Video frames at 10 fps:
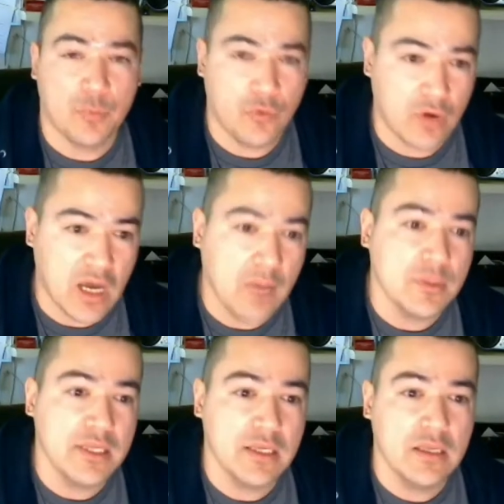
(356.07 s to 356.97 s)
are
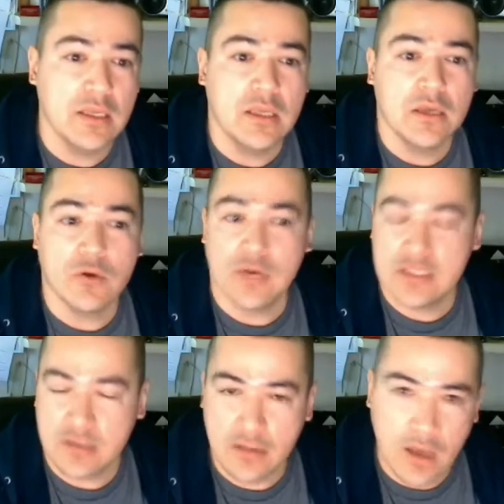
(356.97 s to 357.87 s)
probably
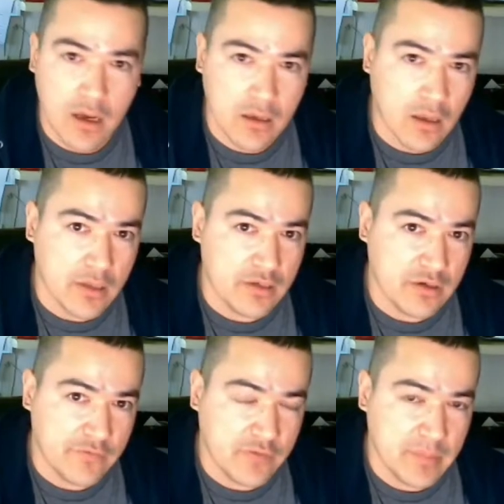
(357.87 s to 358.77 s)
going to log all
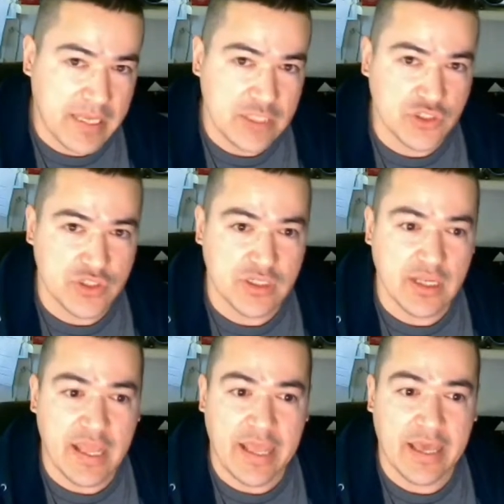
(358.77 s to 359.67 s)
your
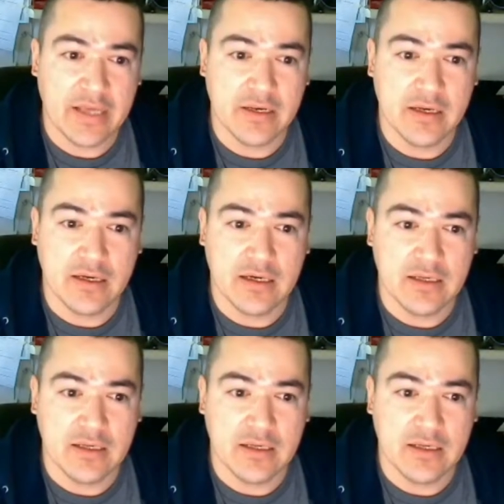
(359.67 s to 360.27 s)
information, and